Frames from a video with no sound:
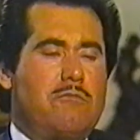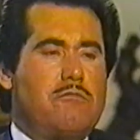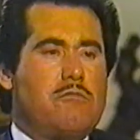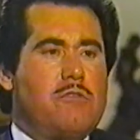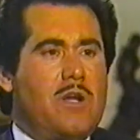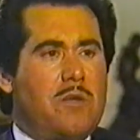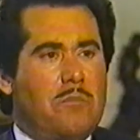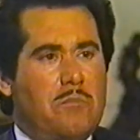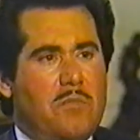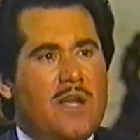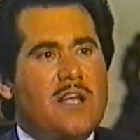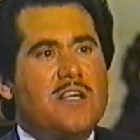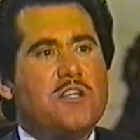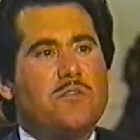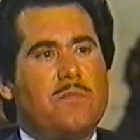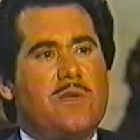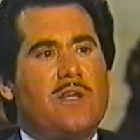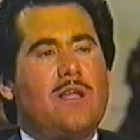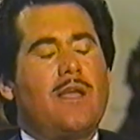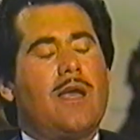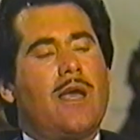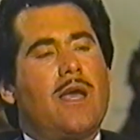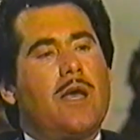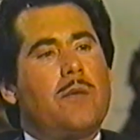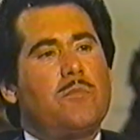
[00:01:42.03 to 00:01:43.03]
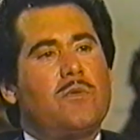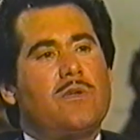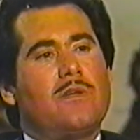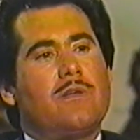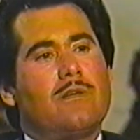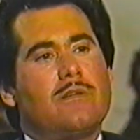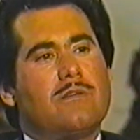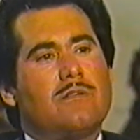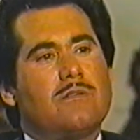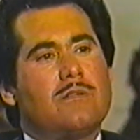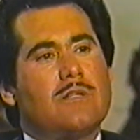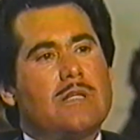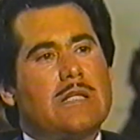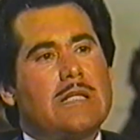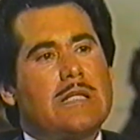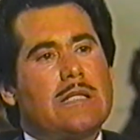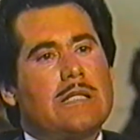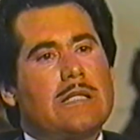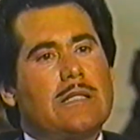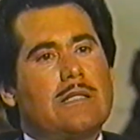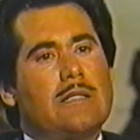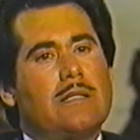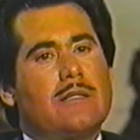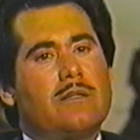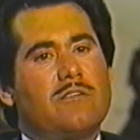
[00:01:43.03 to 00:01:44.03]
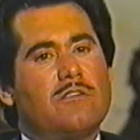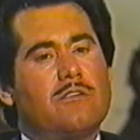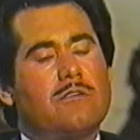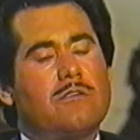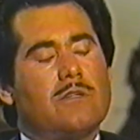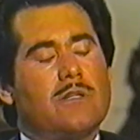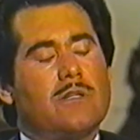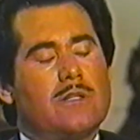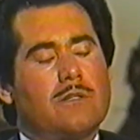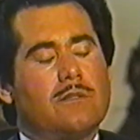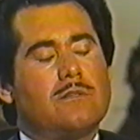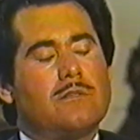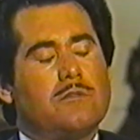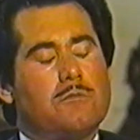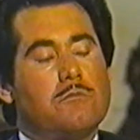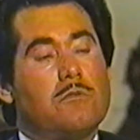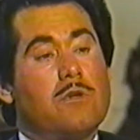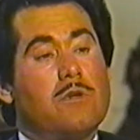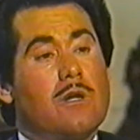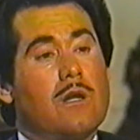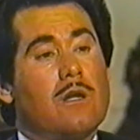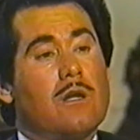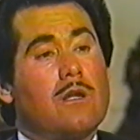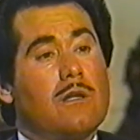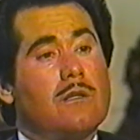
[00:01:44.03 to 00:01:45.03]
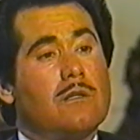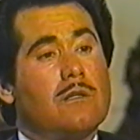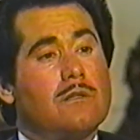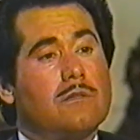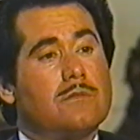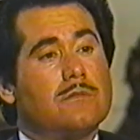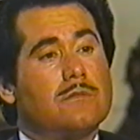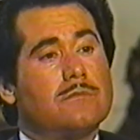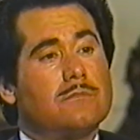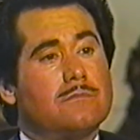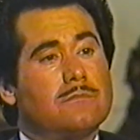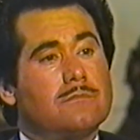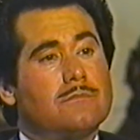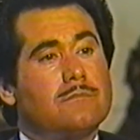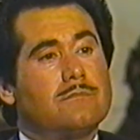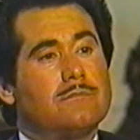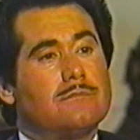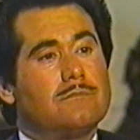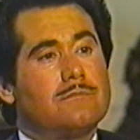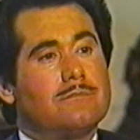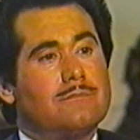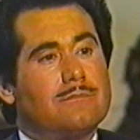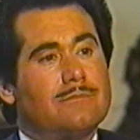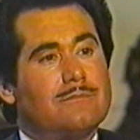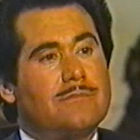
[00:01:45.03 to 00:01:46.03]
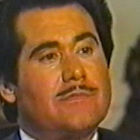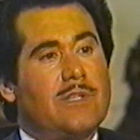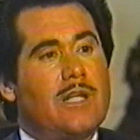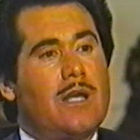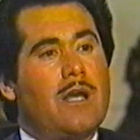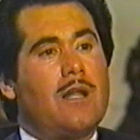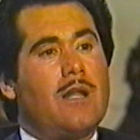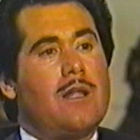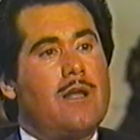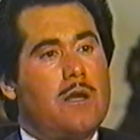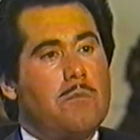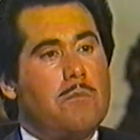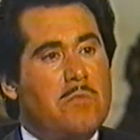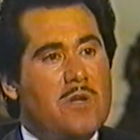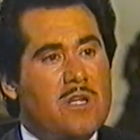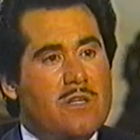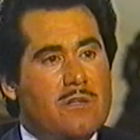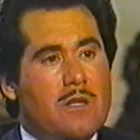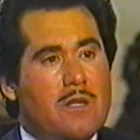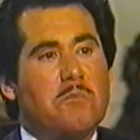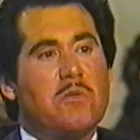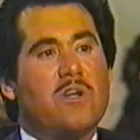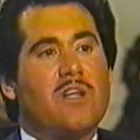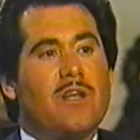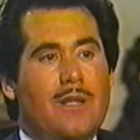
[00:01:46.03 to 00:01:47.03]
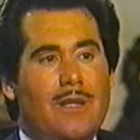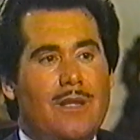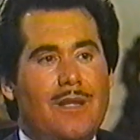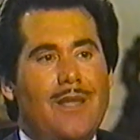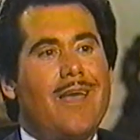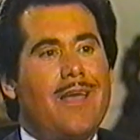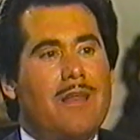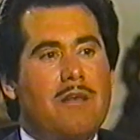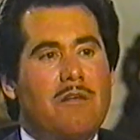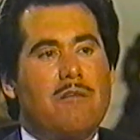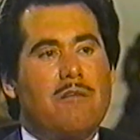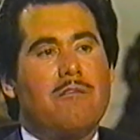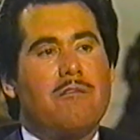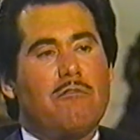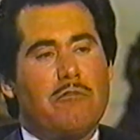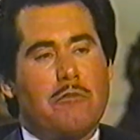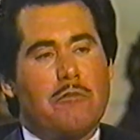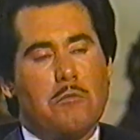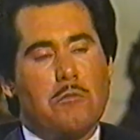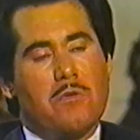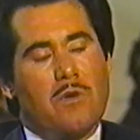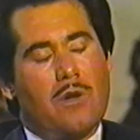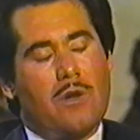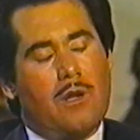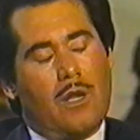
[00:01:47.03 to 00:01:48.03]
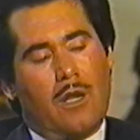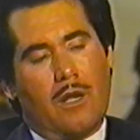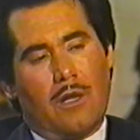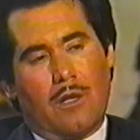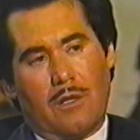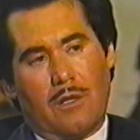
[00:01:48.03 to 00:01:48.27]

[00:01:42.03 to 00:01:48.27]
what makes me happy is going to work, not how much I'm going to get for working.